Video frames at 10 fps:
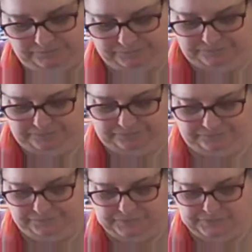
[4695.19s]
I
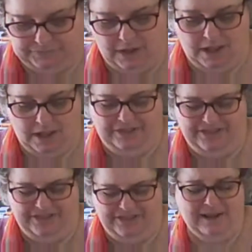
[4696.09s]
think based on that he might
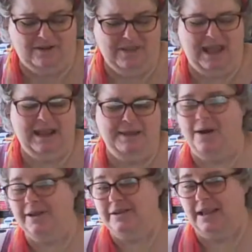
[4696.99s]
escape
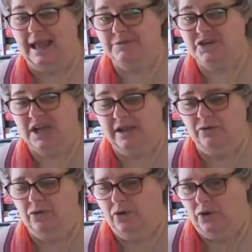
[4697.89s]
jail, but
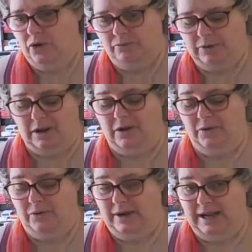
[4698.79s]
only if he
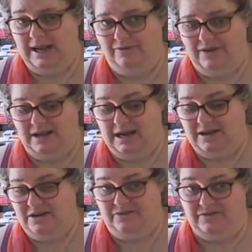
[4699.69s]
testifies
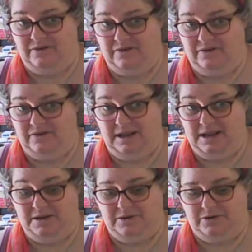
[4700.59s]
against Trump
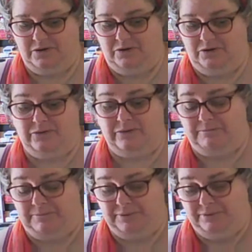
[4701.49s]

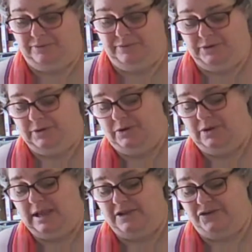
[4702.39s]
as to why
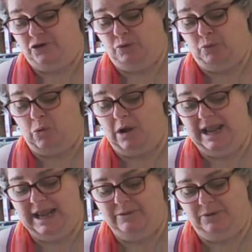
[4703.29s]
he was put in there,
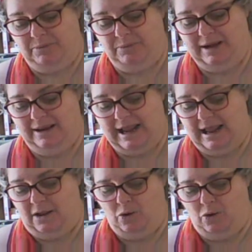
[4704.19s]
what
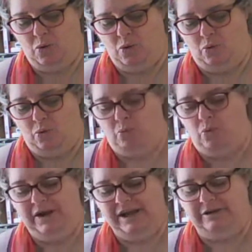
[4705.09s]
his role
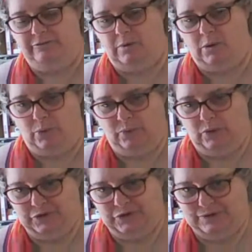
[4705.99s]
was.
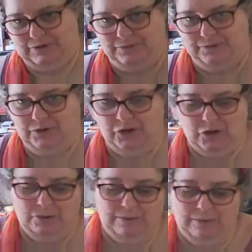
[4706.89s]
But I'll have a quick
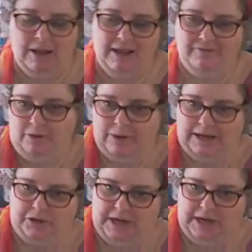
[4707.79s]
check. Will
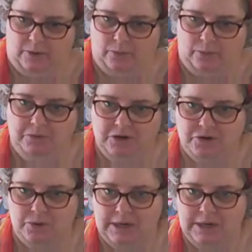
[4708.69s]
DeJoy go to jail?